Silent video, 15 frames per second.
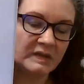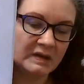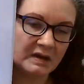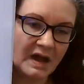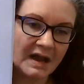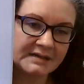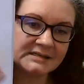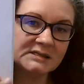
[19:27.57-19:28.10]

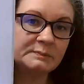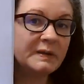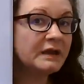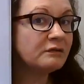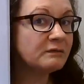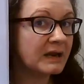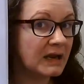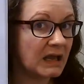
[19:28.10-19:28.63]
not
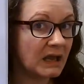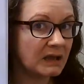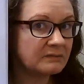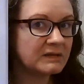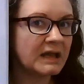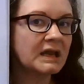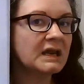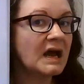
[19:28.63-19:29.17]
speed reading,
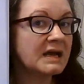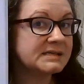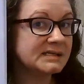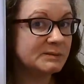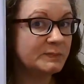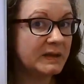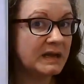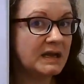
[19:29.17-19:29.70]
like not
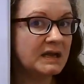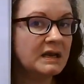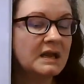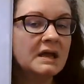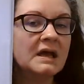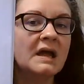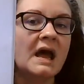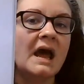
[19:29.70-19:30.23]

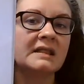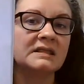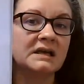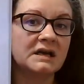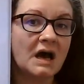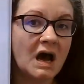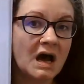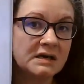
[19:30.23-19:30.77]
speed at the
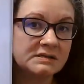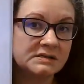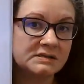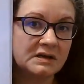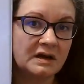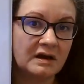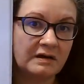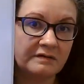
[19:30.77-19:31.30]

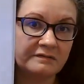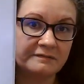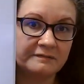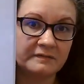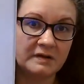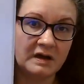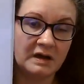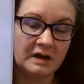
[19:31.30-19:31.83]
cost of
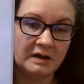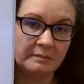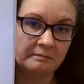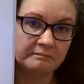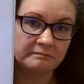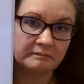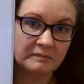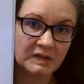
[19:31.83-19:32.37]

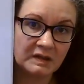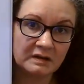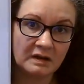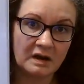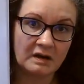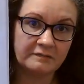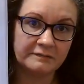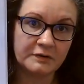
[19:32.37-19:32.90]

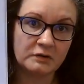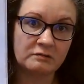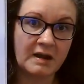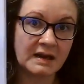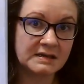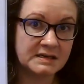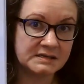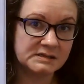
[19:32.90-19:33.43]

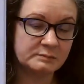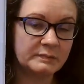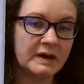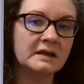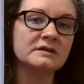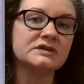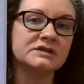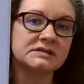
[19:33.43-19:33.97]
correctness,
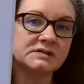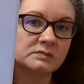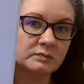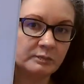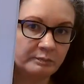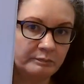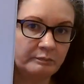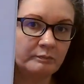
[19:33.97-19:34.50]
but just
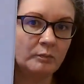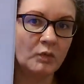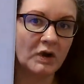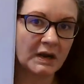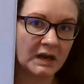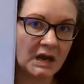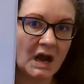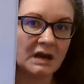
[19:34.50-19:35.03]

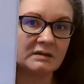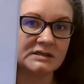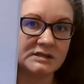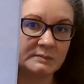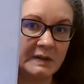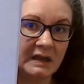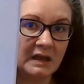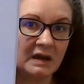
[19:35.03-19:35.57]
working on
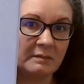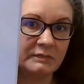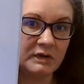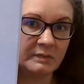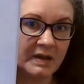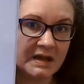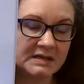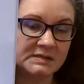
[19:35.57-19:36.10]
just picking up their
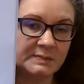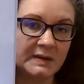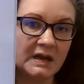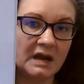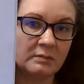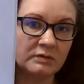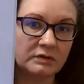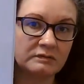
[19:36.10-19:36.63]
pace, being
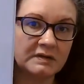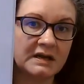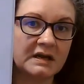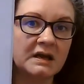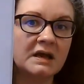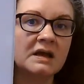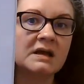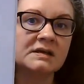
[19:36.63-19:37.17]
able to
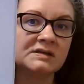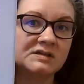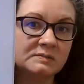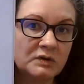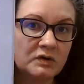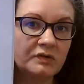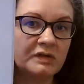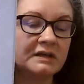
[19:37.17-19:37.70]
read
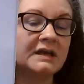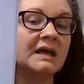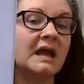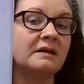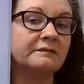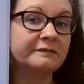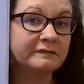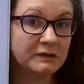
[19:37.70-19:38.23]
smoothly
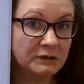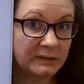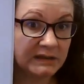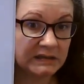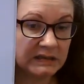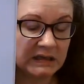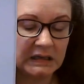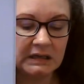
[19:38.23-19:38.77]
and
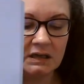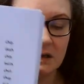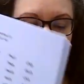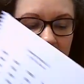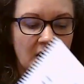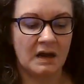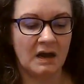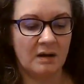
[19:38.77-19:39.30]
fluently
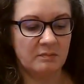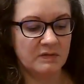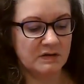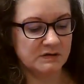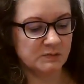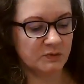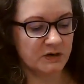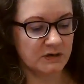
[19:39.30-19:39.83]

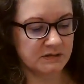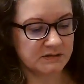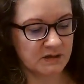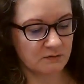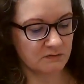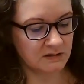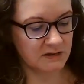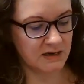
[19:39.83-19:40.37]
these words
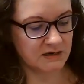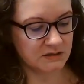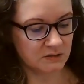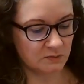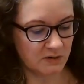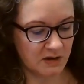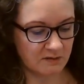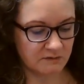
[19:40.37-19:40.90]
that relate to
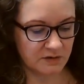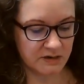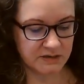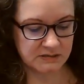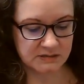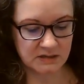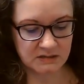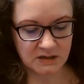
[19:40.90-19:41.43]
whatever it
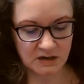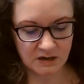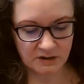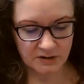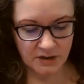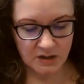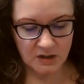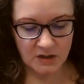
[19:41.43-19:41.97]
is that they're